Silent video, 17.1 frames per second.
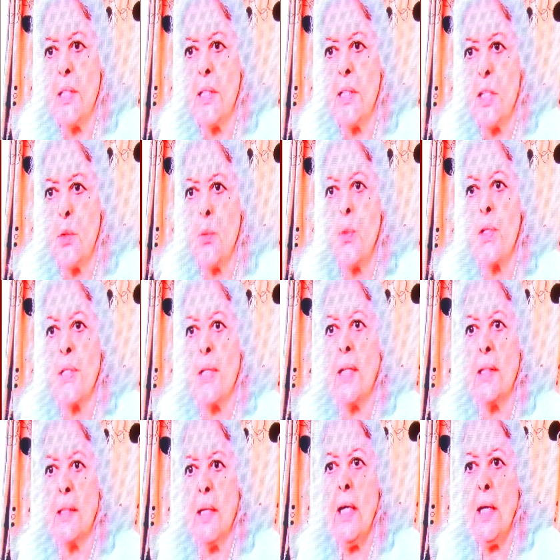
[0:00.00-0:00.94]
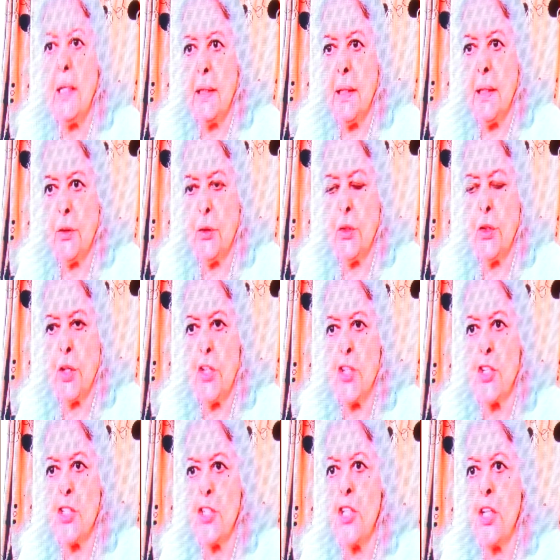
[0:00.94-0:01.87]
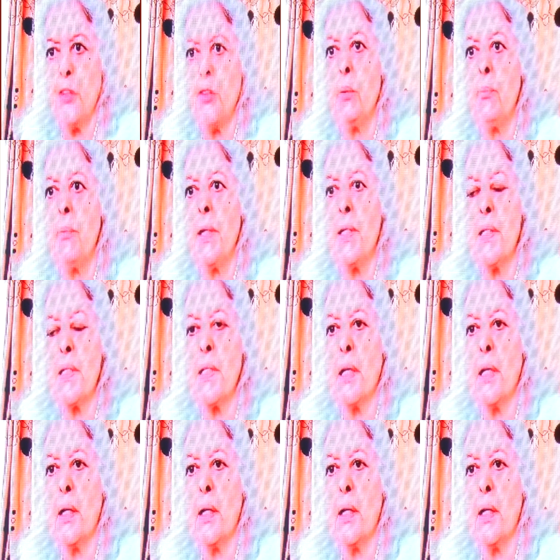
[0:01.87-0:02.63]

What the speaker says: this was that Turkish gentleman's,